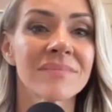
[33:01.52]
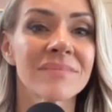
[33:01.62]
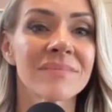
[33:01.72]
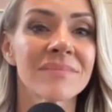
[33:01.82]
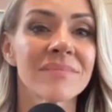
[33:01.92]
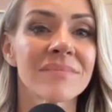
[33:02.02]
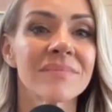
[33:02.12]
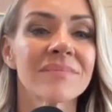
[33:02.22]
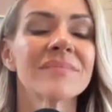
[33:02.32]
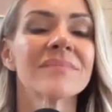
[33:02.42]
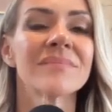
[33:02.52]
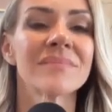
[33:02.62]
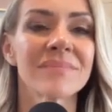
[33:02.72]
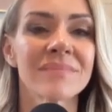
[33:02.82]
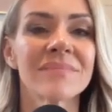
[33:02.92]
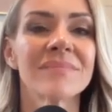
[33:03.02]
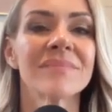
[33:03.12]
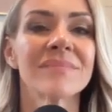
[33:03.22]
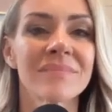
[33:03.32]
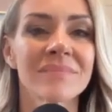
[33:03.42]
which is the strongest mm. shape.
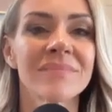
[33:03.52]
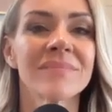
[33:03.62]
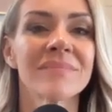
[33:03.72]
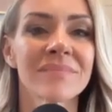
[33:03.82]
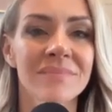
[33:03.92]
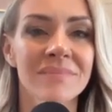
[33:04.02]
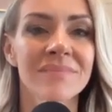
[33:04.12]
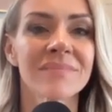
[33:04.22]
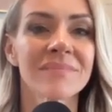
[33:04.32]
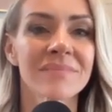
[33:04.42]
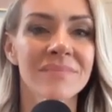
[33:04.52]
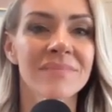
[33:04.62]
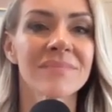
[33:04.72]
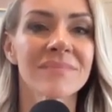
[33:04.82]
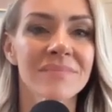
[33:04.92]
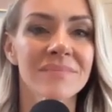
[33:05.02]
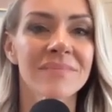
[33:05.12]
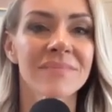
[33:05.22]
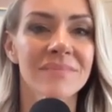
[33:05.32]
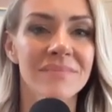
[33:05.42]
And now that motion is free
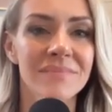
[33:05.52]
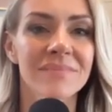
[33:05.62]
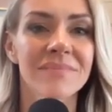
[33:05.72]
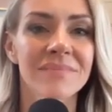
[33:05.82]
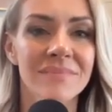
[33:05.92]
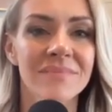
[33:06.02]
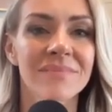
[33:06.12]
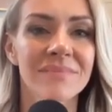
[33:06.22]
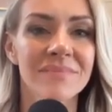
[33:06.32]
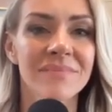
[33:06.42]
instead of expensive,